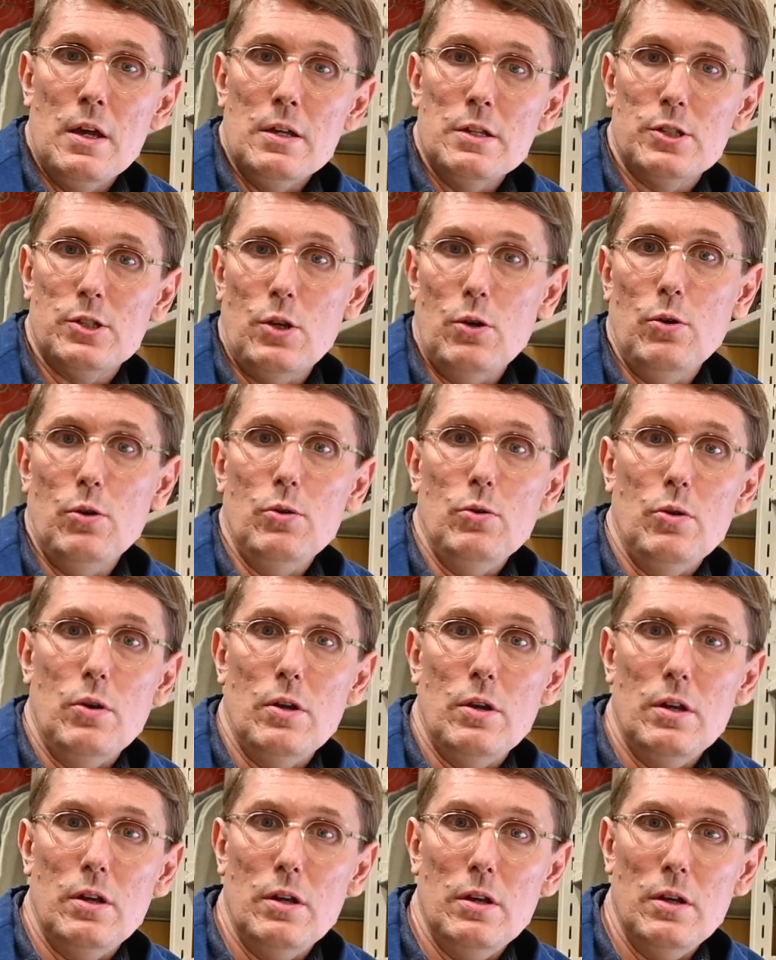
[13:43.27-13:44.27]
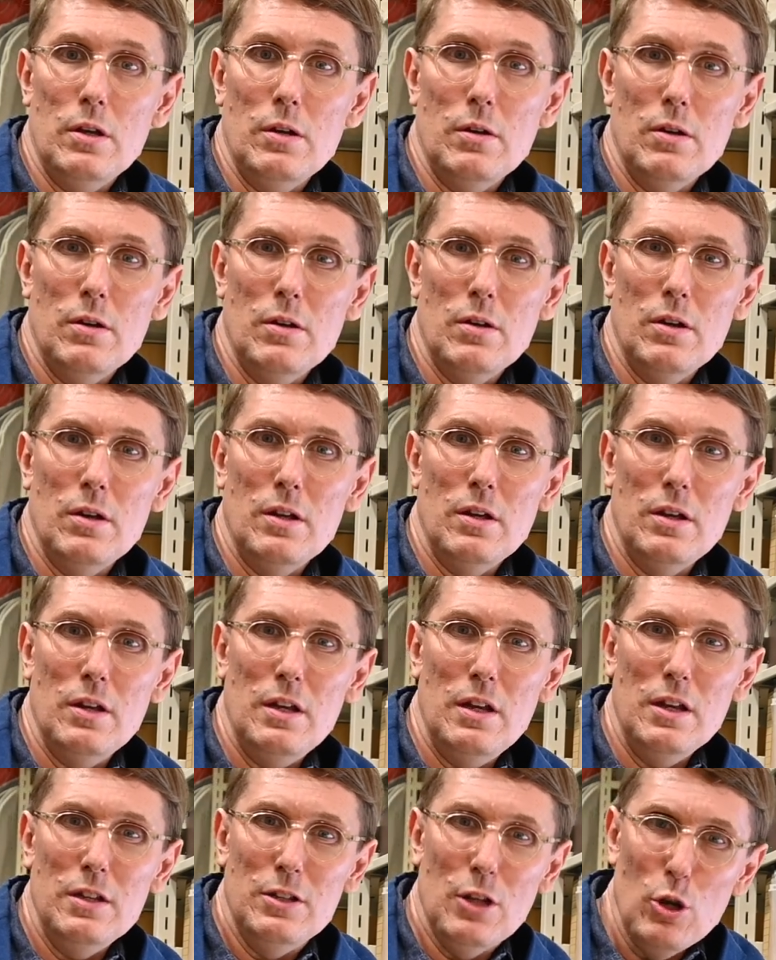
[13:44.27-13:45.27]
So
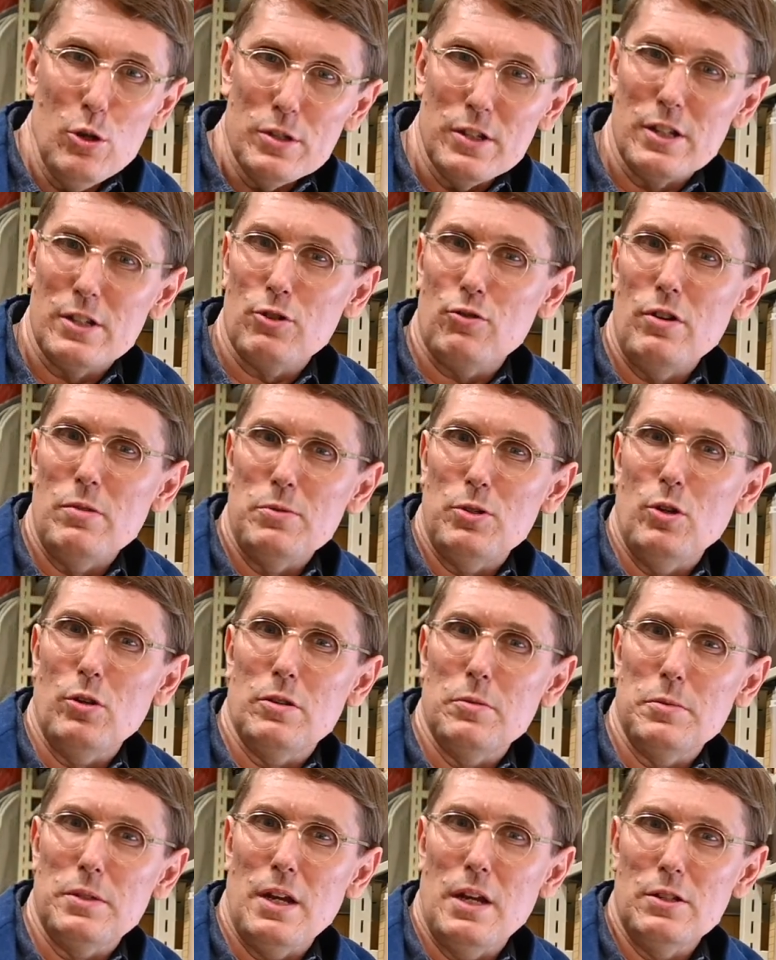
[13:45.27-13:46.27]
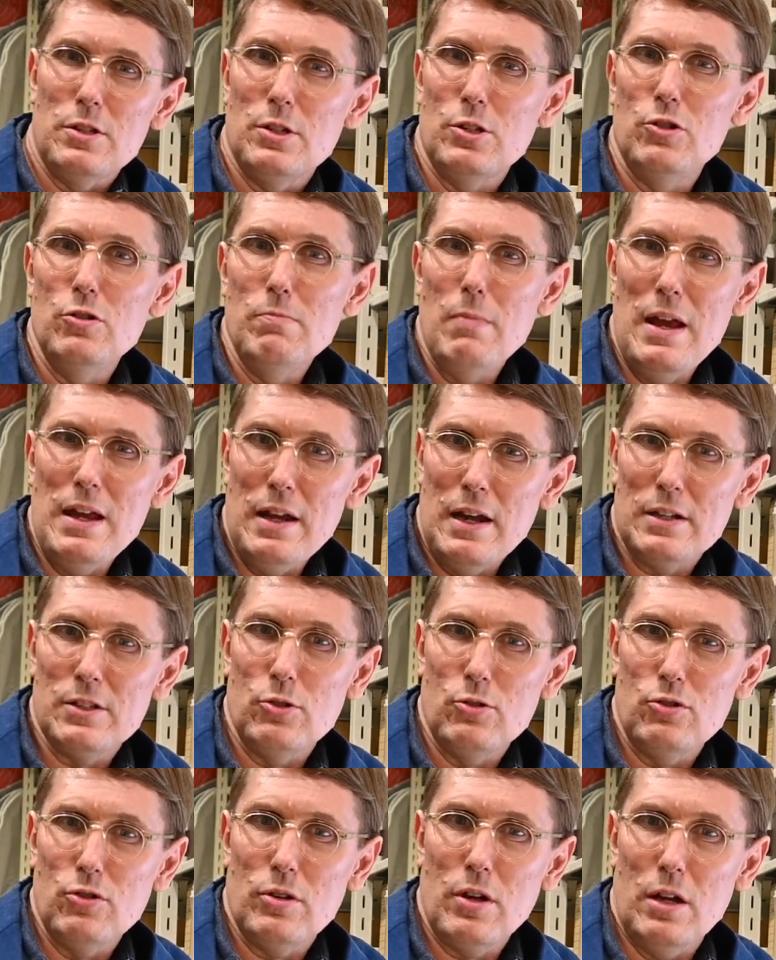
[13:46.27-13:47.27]
in those extreme circumstances, you may
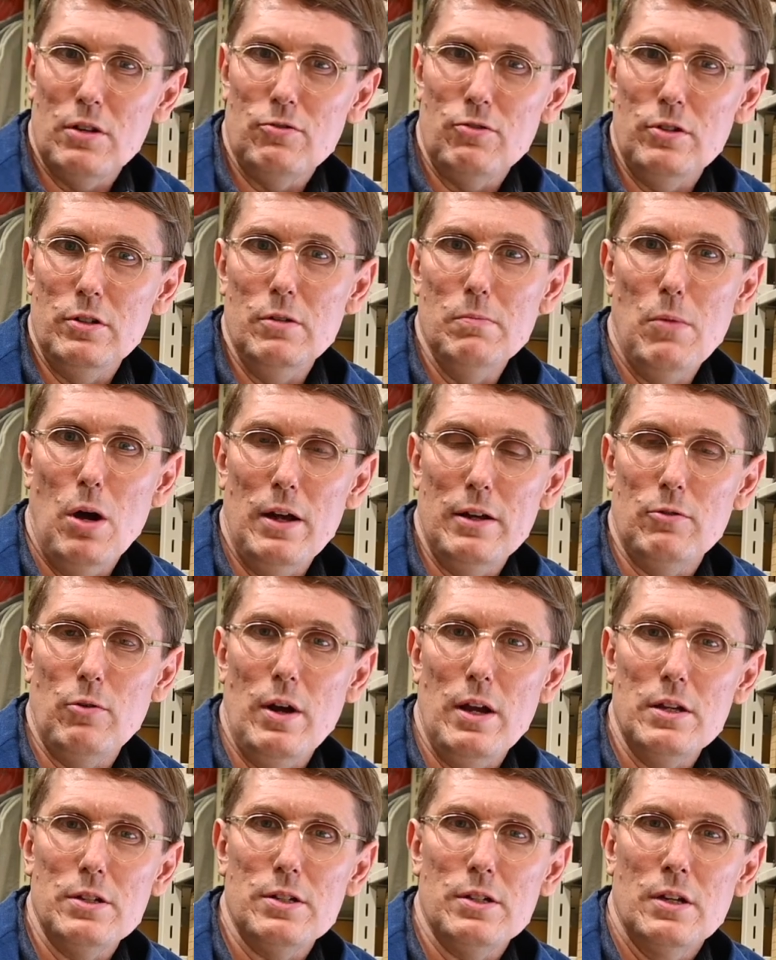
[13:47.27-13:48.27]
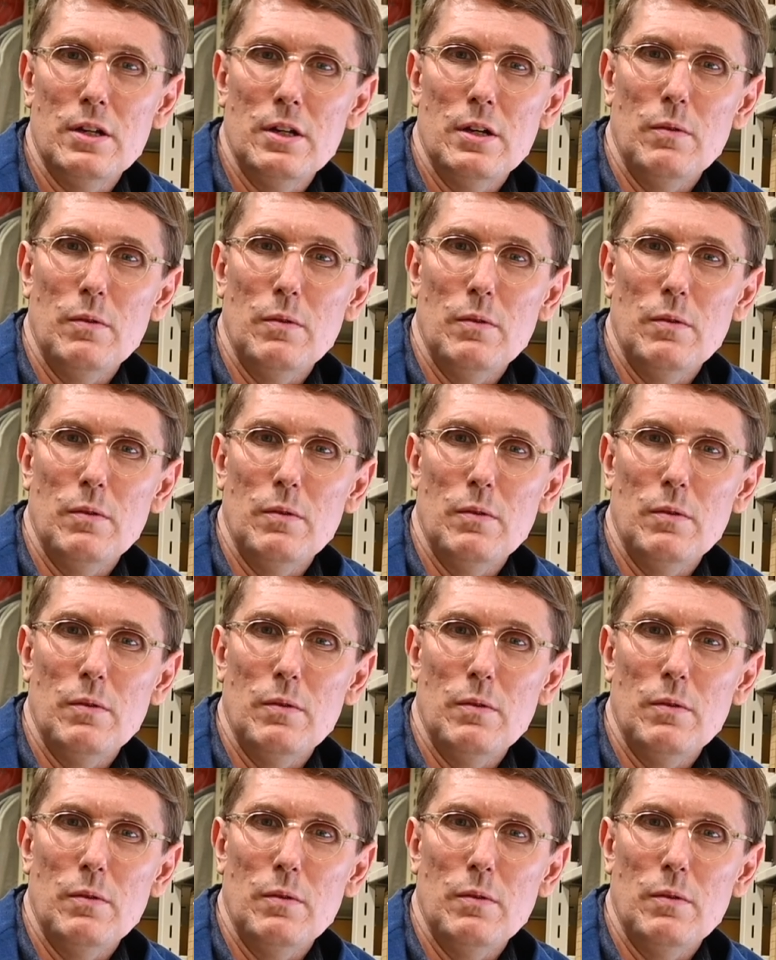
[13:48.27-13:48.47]
exit your country, you migrate.